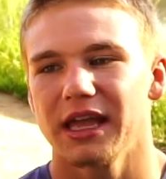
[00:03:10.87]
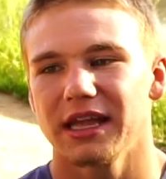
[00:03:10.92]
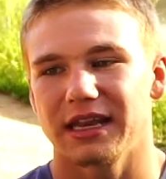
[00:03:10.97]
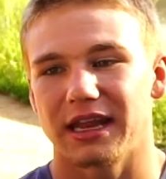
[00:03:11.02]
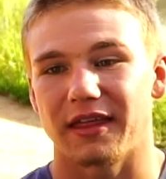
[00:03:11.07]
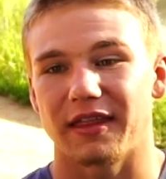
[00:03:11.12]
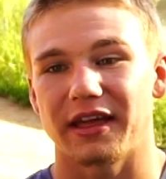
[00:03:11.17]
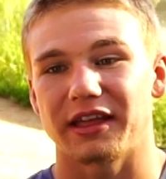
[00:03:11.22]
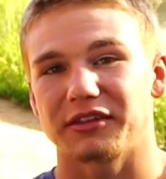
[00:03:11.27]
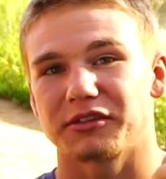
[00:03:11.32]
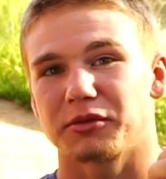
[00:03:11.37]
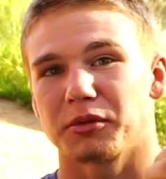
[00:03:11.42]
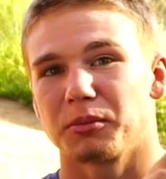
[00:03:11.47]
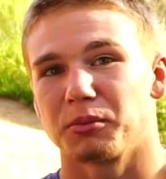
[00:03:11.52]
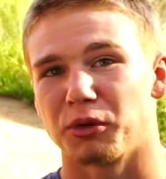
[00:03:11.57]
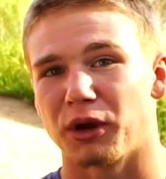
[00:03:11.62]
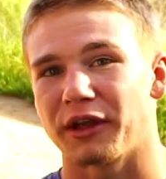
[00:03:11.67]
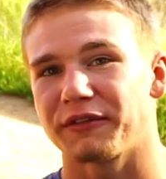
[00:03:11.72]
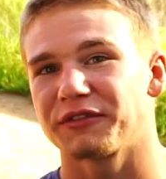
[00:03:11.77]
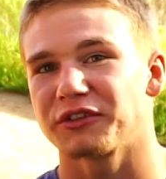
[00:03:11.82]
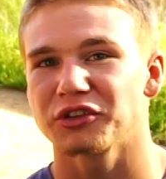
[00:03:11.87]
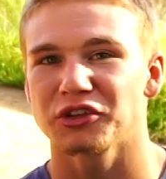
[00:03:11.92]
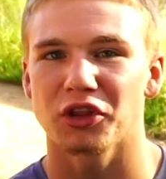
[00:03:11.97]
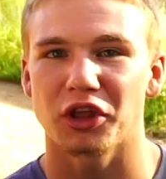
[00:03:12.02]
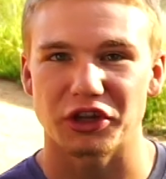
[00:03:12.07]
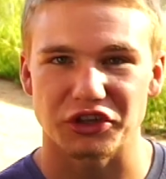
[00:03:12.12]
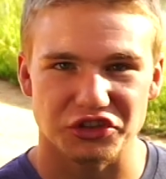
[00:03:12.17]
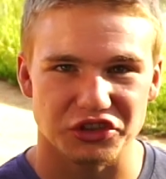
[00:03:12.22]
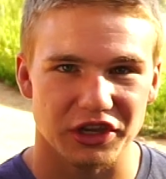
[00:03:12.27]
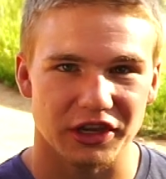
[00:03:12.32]
Now that's breakfast,
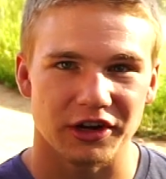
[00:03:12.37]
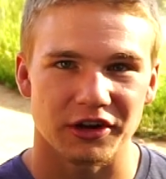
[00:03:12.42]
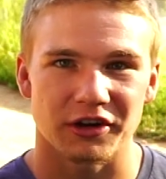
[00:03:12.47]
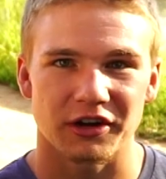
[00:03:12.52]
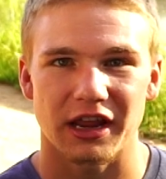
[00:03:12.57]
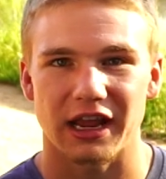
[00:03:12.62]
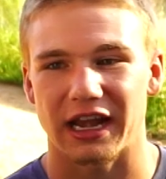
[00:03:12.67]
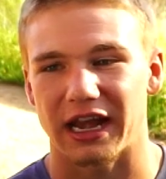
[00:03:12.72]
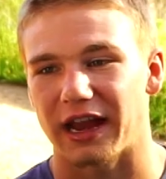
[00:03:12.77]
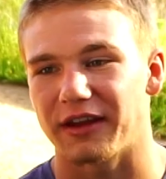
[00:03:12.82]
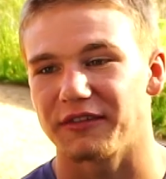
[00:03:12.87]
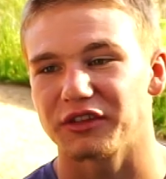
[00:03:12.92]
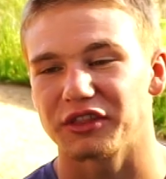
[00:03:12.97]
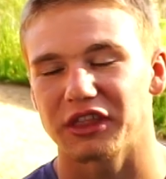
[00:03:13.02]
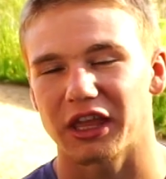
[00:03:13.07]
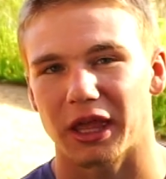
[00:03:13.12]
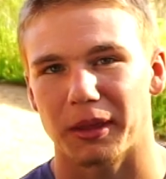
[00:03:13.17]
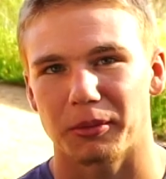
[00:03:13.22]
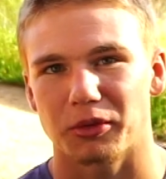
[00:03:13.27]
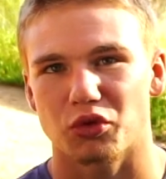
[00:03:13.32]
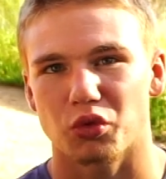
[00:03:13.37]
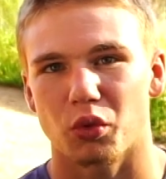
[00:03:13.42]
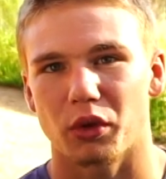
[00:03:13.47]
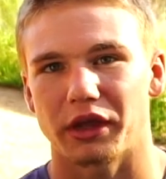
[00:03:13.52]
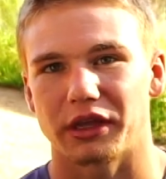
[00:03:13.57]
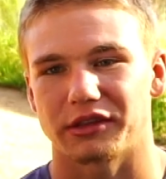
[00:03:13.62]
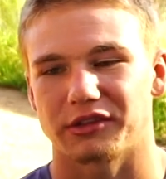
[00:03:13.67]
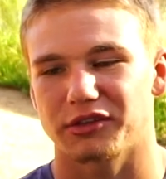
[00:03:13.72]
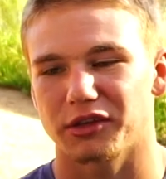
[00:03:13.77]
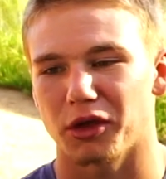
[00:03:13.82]
lunch, dinner, and everything in
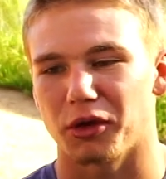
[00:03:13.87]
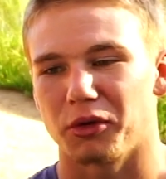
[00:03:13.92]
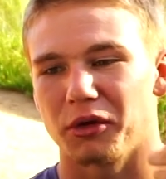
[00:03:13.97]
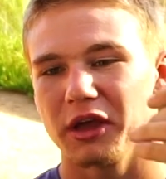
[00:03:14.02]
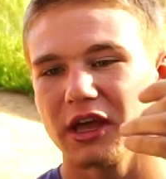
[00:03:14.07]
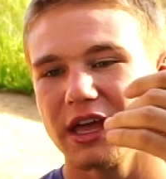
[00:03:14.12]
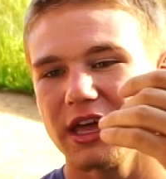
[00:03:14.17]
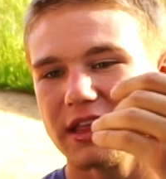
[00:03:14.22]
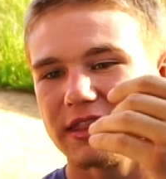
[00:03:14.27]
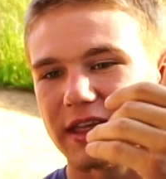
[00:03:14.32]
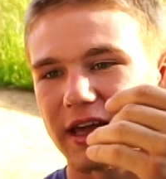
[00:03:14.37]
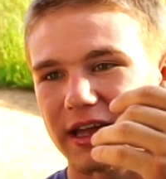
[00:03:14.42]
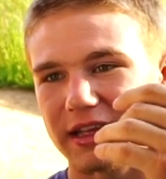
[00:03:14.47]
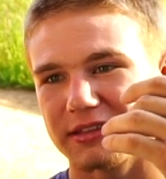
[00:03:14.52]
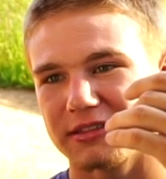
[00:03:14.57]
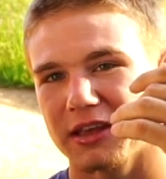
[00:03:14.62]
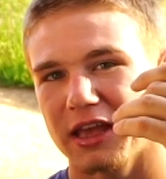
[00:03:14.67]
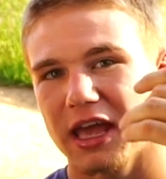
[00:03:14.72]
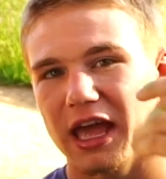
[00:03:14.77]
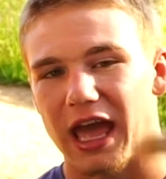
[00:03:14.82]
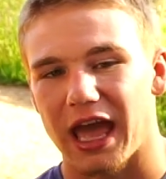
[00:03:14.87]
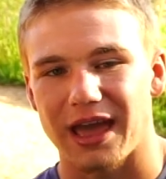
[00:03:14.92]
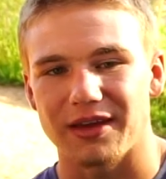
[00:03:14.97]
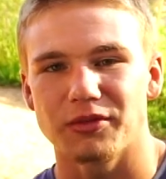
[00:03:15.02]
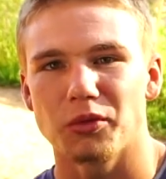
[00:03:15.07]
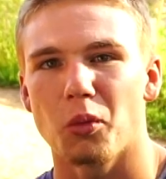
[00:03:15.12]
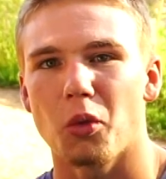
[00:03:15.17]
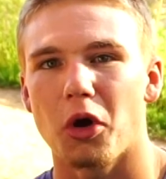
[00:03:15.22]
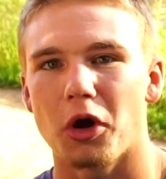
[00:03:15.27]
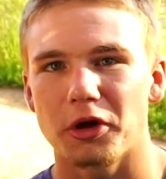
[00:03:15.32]
between. So that's
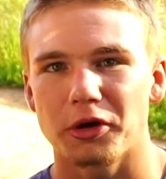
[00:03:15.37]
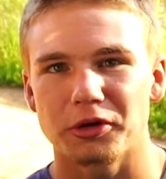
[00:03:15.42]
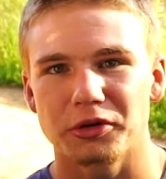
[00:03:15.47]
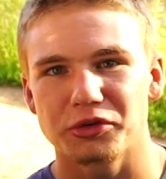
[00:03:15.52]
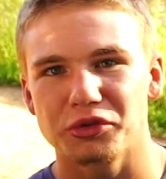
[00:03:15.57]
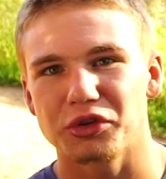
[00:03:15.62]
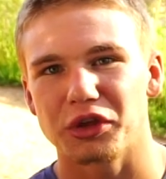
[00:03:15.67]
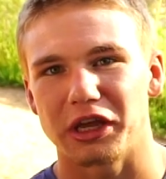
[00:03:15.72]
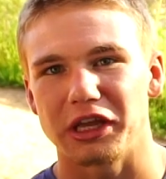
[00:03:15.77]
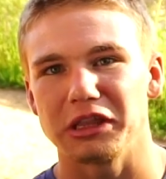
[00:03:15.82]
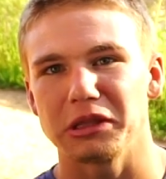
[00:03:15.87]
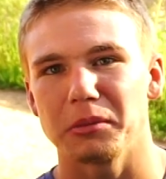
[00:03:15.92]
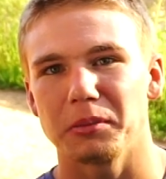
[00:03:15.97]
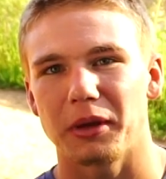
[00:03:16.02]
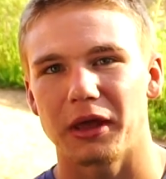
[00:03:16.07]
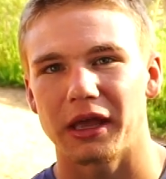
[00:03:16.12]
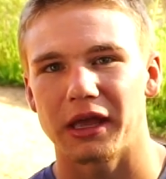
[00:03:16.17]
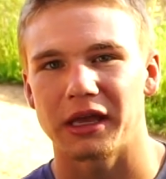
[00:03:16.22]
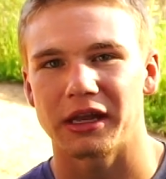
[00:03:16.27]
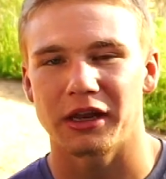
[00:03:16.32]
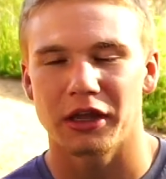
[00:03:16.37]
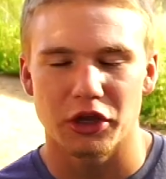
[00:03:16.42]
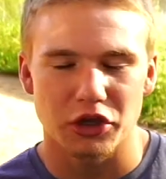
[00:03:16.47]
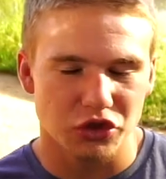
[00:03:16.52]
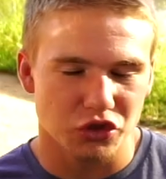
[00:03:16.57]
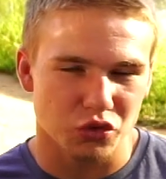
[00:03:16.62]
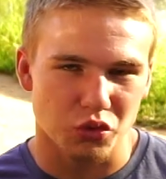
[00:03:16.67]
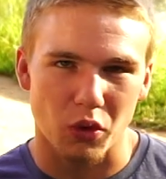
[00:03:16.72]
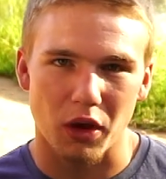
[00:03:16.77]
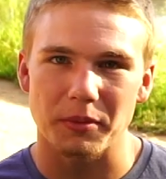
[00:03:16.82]
having waters in the bed,
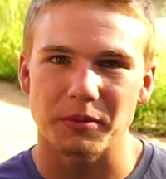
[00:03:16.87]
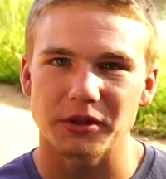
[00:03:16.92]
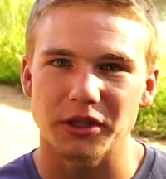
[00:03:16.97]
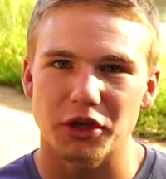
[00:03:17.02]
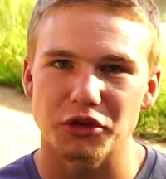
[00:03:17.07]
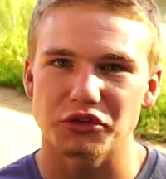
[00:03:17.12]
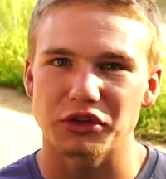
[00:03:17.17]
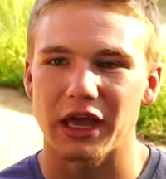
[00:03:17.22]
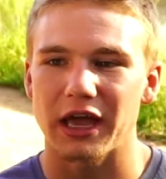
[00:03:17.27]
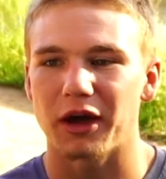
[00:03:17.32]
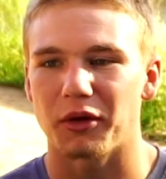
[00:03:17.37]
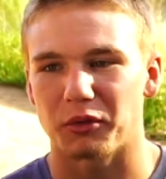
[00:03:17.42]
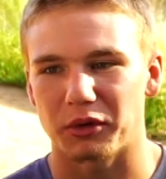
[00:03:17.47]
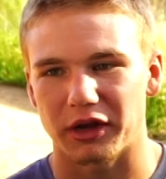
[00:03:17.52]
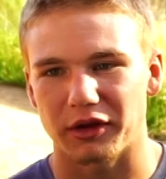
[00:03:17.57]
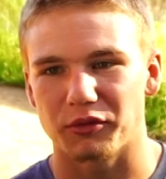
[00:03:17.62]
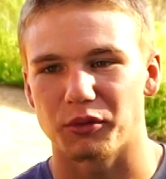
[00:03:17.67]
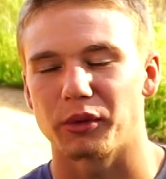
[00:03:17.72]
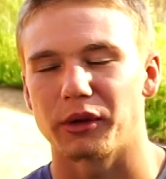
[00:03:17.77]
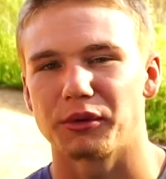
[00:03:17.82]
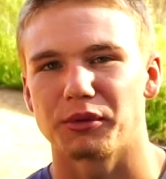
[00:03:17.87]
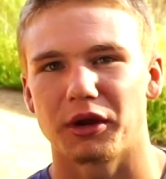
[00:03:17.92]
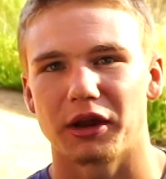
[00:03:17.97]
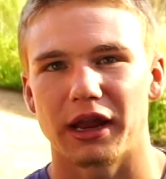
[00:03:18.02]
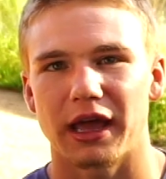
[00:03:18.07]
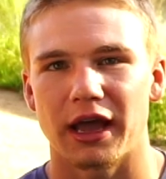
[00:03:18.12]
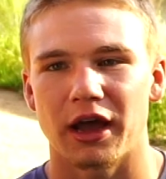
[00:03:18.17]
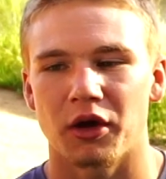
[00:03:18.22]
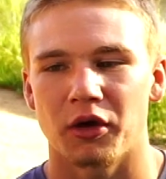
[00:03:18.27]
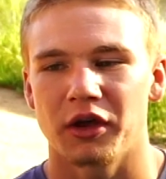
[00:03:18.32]
swapping those out whenever we run
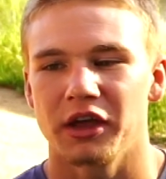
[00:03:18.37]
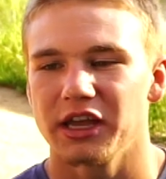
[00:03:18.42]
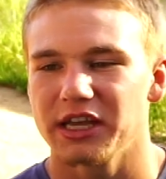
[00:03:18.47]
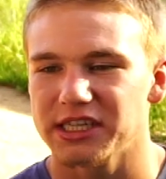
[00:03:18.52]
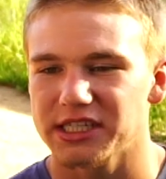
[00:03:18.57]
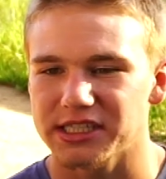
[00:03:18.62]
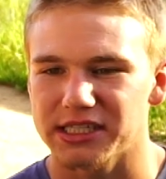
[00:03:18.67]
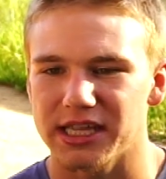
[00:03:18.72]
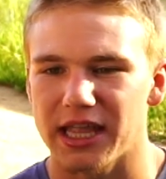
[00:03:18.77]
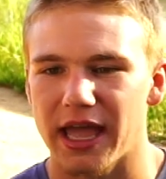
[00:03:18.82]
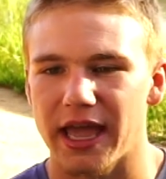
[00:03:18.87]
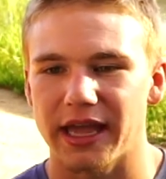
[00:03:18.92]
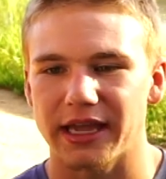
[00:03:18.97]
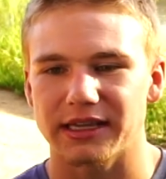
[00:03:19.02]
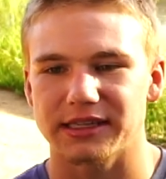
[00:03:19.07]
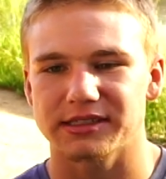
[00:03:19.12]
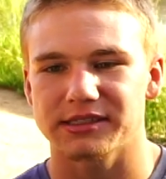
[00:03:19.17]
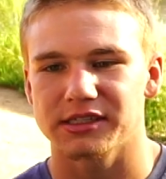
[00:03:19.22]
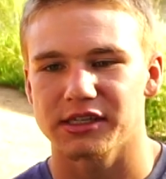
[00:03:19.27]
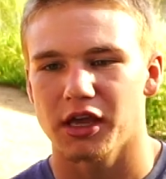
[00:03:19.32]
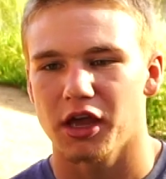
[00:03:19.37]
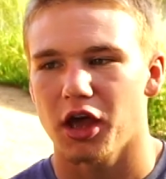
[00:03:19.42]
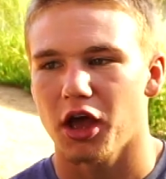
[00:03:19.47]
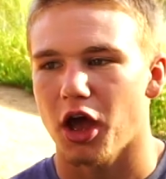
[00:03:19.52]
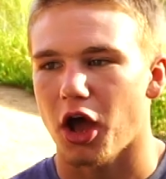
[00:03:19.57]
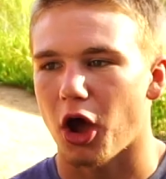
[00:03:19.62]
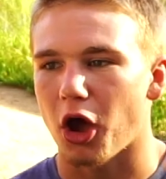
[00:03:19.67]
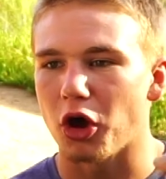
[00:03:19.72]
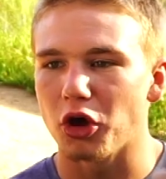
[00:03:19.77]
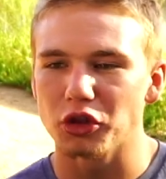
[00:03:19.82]
out, snacks,
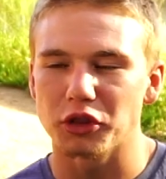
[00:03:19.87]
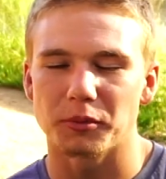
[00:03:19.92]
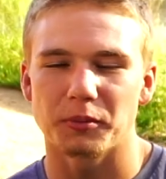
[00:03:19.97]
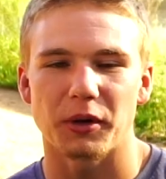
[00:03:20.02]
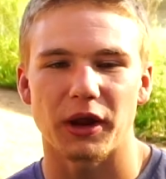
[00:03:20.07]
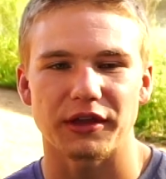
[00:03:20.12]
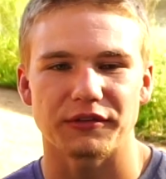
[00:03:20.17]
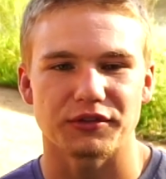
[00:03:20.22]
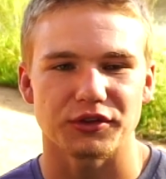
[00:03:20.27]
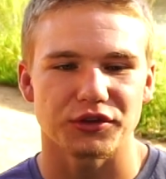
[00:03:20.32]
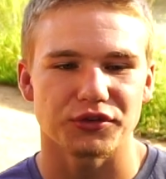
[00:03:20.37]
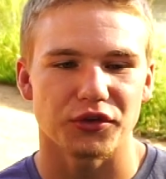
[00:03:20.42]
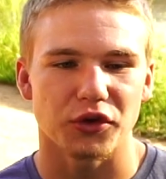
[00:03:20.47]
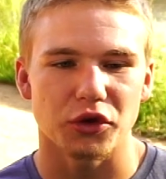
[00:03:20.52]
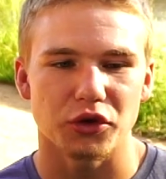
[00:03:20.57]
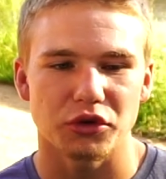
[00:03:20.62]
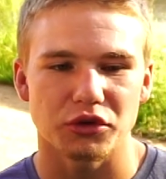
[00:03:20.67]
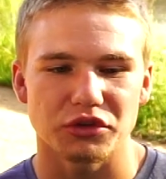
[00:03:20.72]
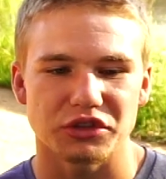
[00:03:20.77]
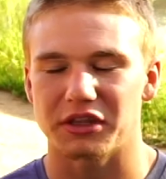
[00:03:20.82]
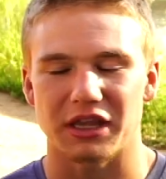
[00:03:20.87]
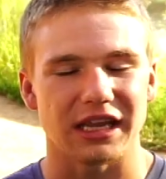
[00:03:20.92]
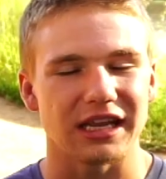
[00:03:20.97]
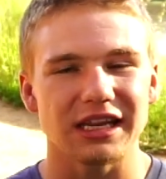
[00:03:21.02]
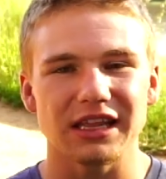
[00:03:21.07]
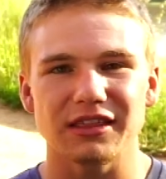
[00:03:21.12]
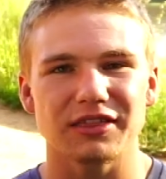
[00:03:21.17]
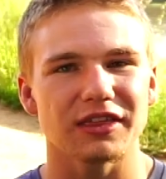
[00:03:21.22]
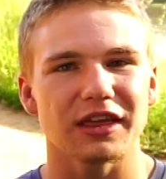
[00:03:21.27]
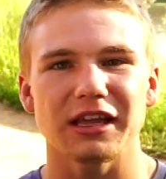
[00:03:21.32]
all the breakfast food,
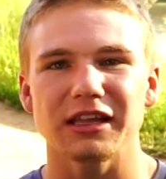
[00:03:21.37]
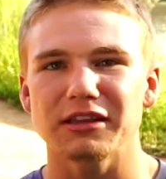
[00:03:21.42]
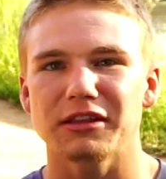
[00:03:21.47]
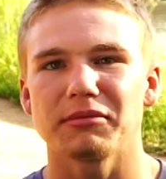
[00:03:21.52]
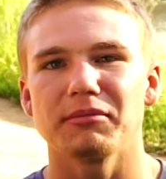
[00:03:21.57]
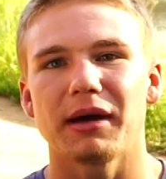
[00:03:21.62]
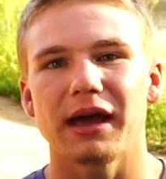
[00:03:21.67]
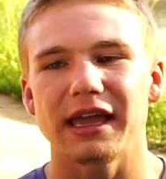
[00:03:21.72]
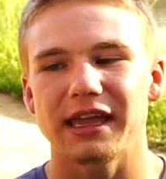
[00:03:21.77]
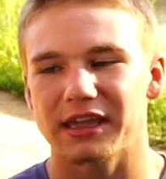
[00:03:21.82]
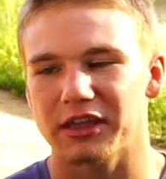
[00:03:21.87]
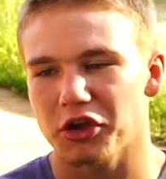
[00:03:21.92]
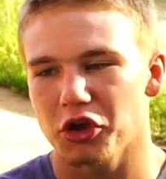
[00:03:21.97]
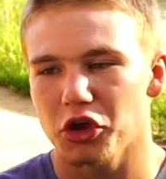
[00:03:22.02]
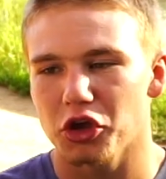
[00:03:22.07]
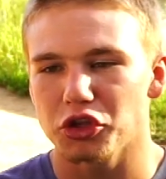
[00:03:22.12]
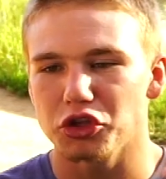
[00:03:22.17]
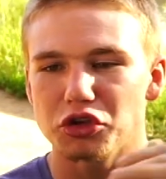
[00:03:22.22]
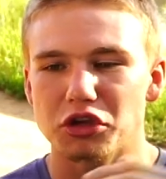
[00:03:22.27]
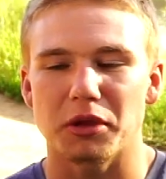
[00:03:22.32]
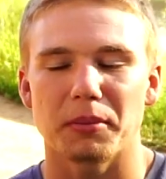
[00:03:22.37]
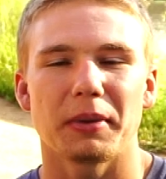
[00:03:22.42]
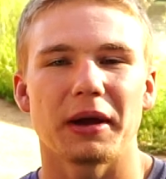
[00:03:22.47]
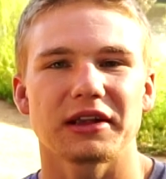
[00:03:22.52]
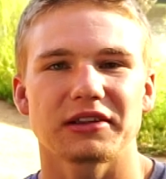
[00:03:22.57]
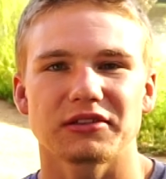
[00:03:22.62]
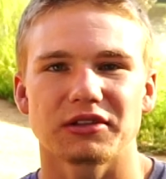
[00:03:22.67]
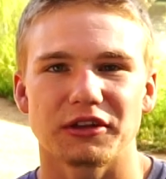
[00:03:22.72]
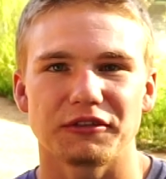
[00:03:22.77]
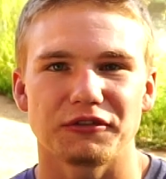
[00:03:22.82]
anything to make, you can
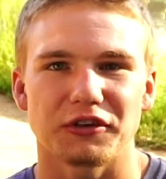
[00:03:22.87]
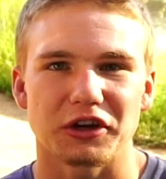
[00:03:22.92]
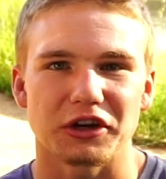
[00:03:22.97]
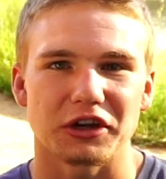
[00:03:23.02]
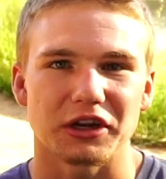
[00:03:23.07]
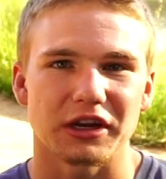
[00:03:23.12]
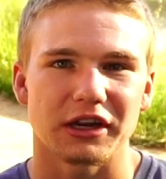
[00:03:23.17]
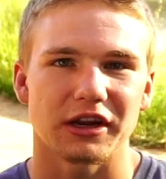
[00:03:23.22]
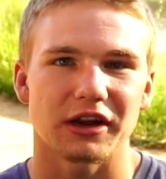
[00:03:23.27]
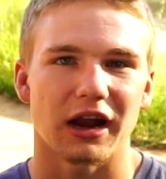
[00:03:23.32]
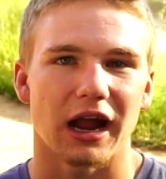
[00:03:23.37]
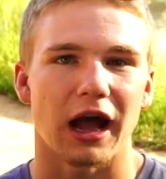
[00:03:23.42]
basically put it in here.